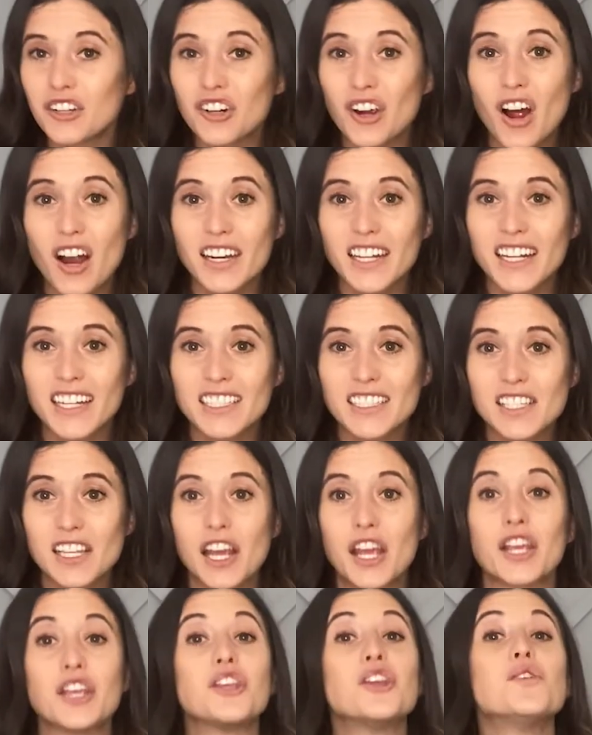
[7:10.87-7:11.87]
your audience,
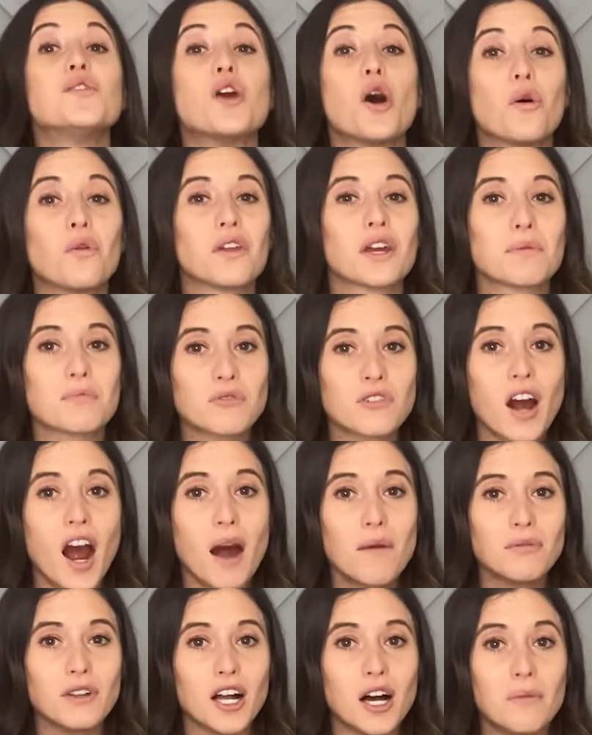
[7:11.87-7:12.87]
you know their
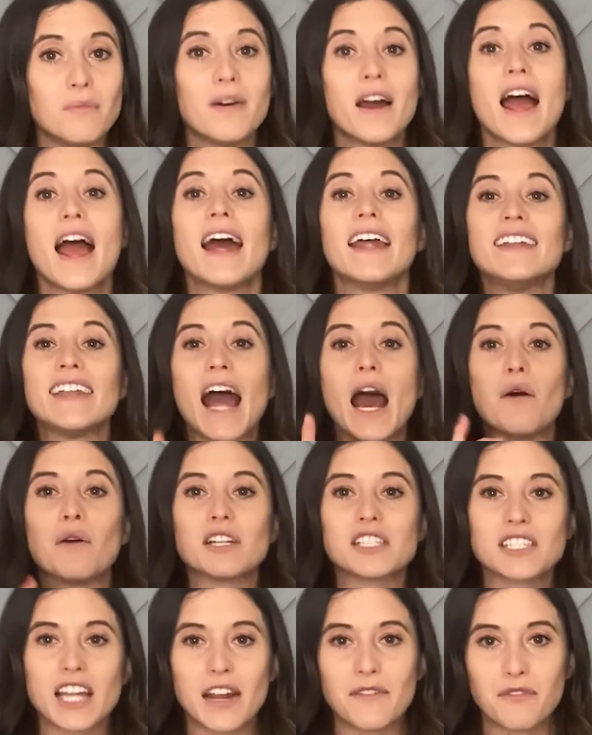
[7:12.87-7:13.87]
problem, now
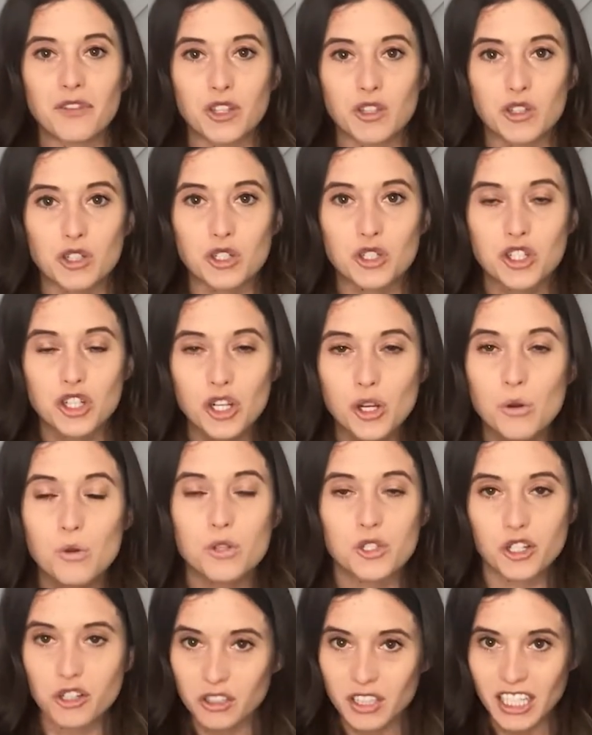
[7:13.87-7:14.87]
it's time for you to
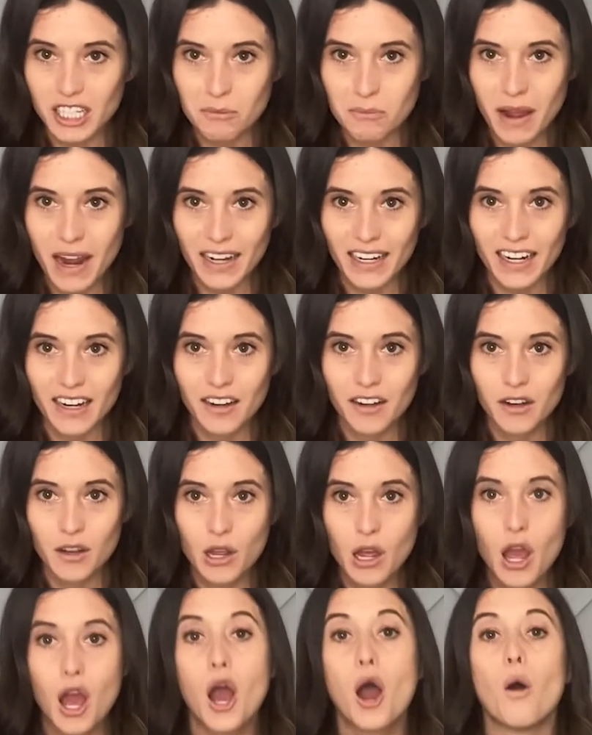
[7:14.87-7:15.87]
choose your lead magnet.
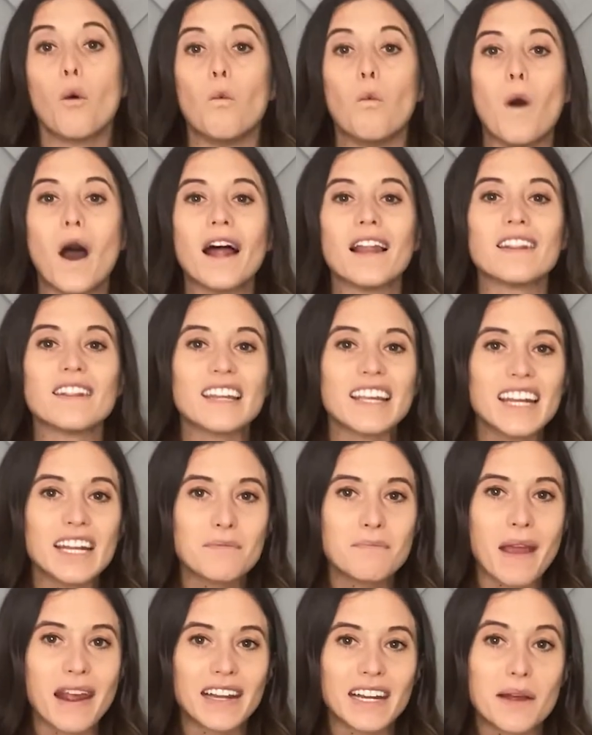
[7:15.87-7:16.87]
What lead
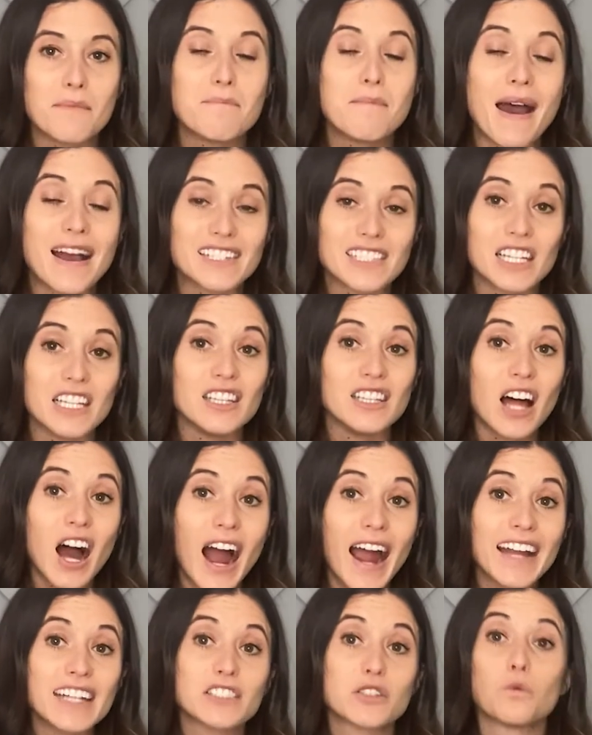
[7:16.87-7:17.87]
magnet best
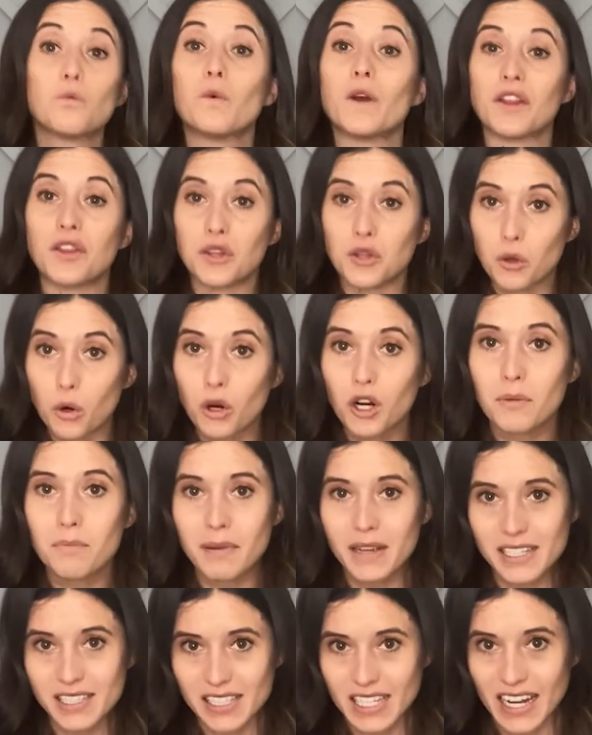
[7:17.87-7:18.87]
aligns with your
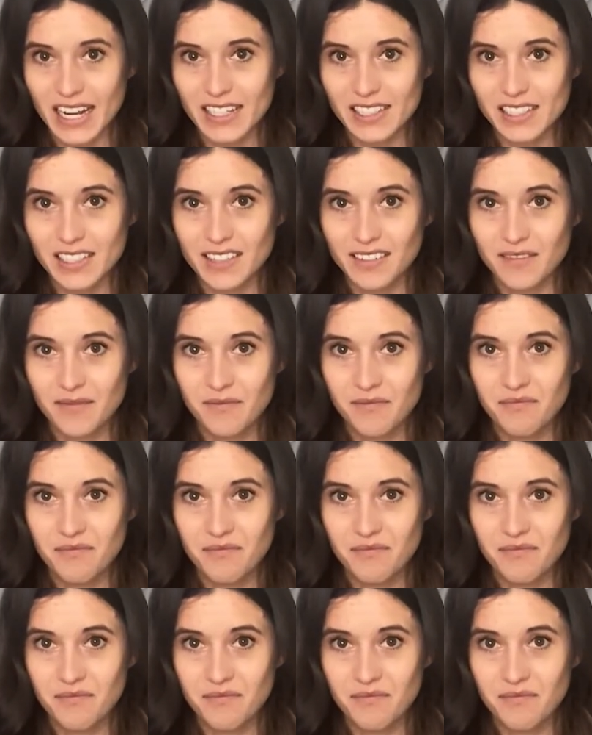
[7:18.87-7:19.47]
business?